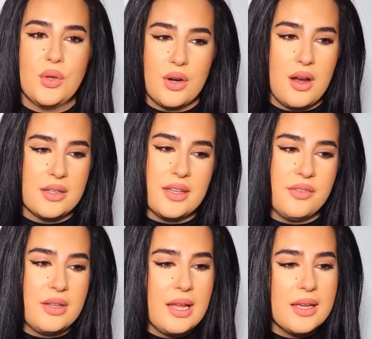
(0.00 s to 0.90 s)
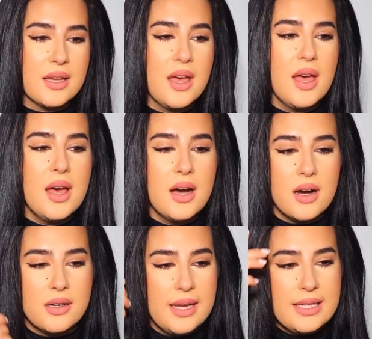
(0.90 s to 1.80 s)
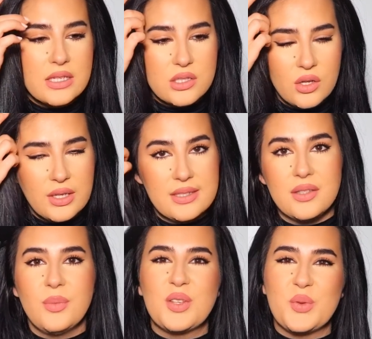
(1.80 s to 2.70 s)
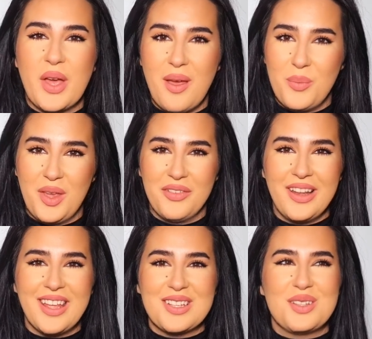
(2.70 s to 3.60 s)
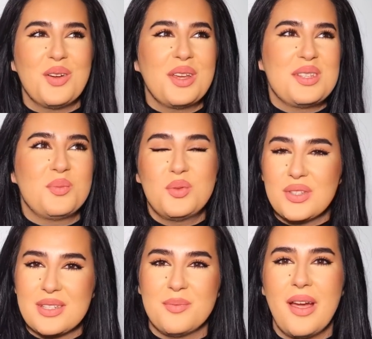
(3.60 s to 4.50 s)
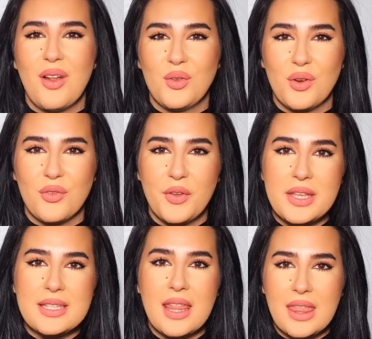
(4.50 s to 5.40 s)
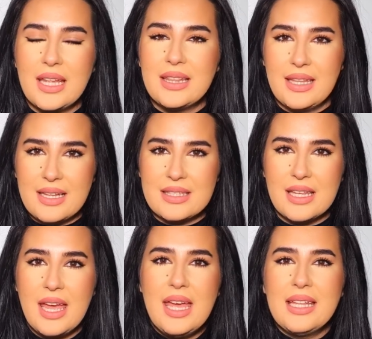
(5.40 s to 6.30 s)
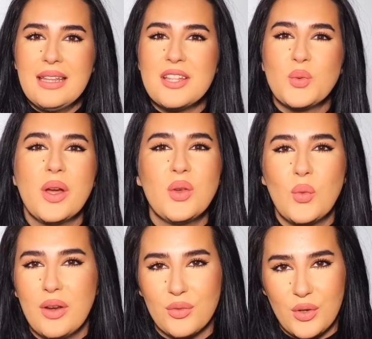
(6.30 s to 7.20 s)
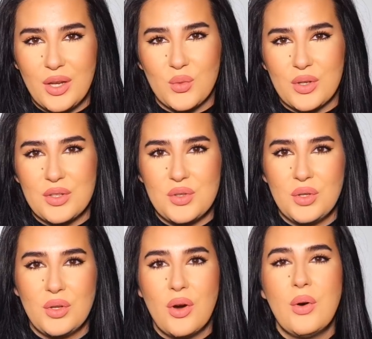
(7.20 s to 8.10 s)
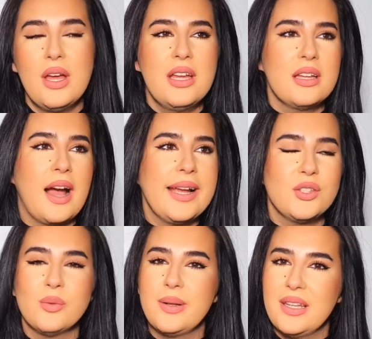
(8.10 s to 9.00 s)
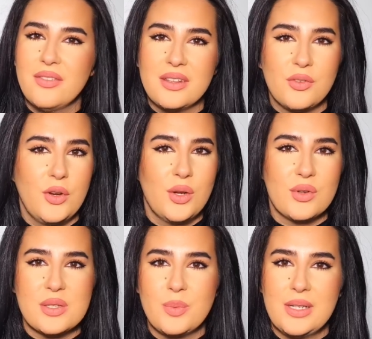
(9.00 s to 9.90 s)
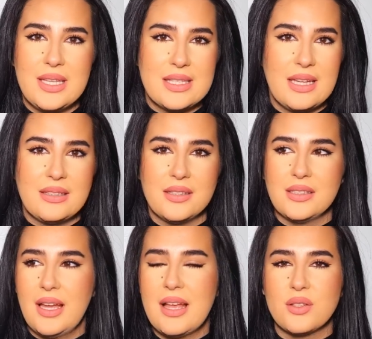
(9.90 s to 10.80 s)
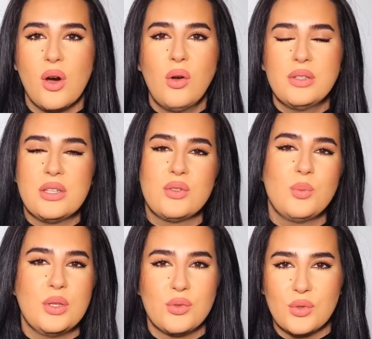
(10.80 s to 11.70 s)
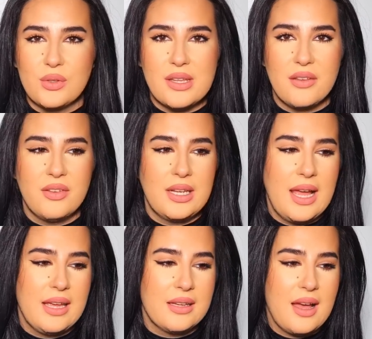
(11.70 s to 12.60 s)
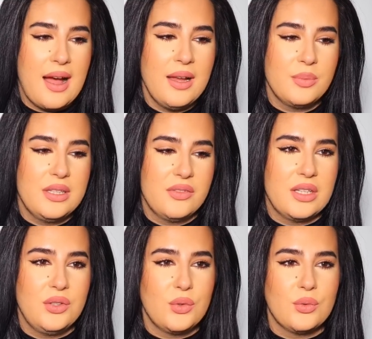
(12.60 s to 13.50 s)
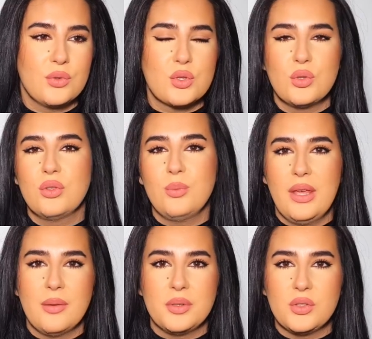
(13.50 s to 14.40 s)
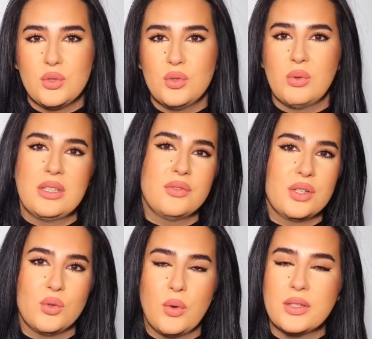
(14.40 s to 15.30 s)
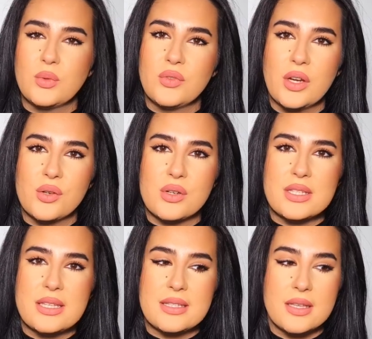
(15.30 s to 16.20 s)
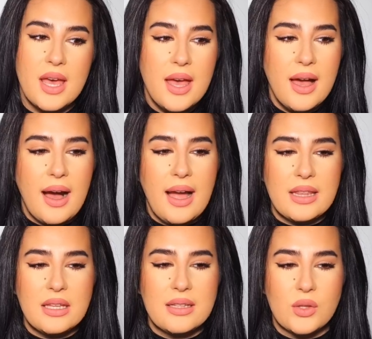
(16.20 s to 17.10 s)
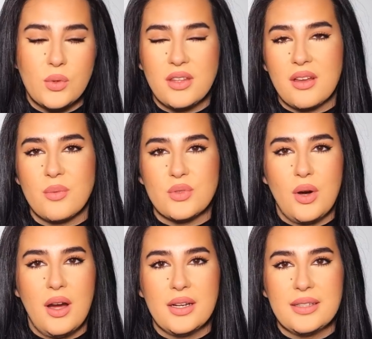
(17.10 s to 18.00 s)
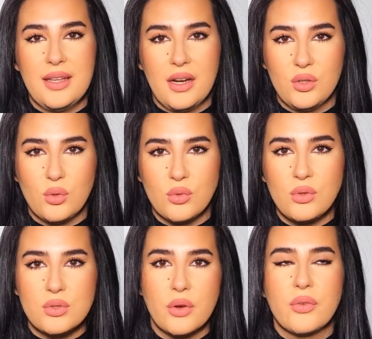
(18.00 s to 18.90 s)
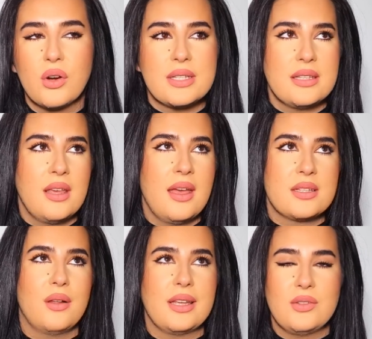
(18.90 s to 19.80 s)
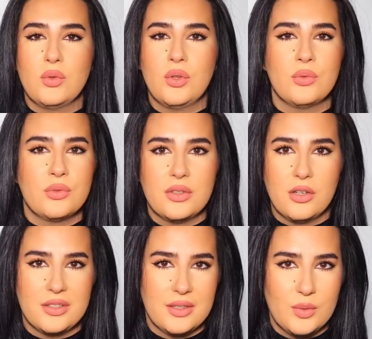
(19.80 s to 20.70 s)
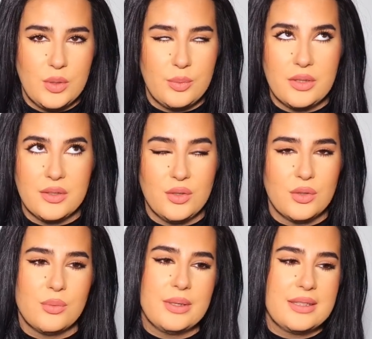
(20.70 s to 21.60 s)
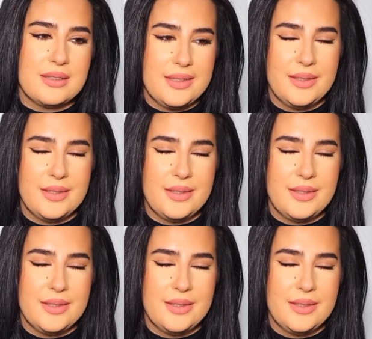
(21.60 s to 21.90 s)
to your heart, I feel like, and as long as it makes you happy, I feel like as long as it puts a smile on your face, then that's why you wear fragrance, you know. I don't believe in the fragrance police that has all these stupid rules. I feel like I believe that you should be able to do whatever you want with fragrances. I think that when it comes to art, there are no rules, of course, as long as you don't hurt other people, you know, but